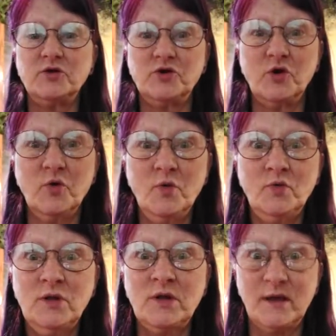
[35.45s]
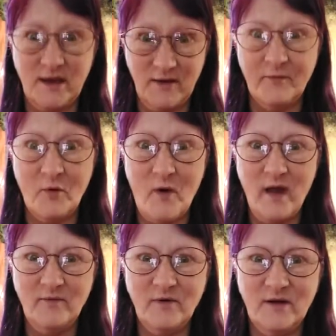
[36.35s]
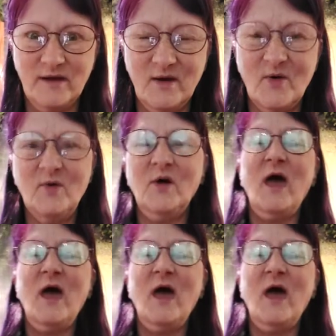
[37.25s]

June's giveaway video.